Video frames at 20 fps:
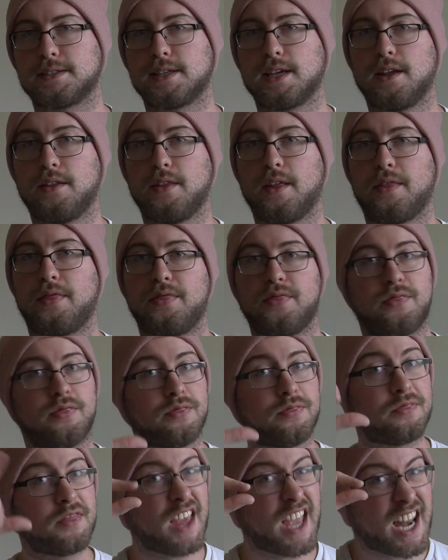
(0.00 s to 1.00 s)
Whereas
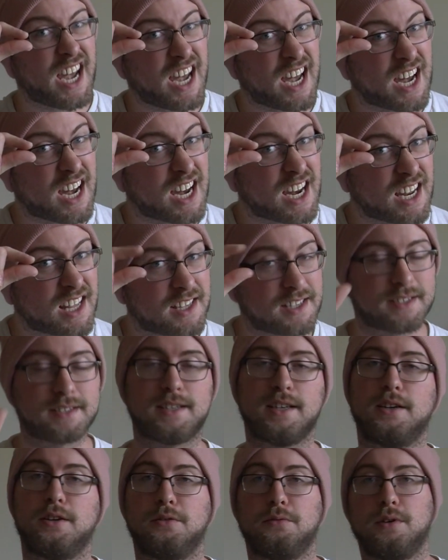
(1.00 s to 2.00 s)
the
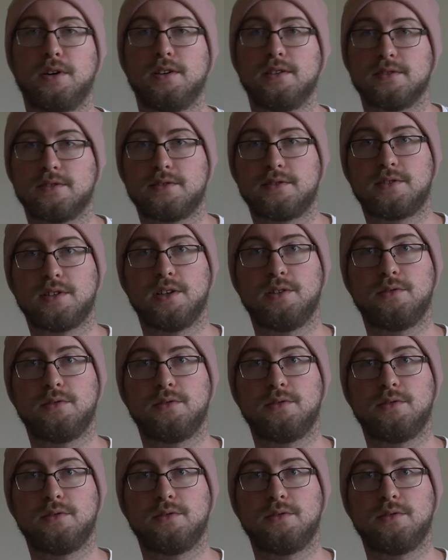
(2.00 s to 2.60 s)
thin cell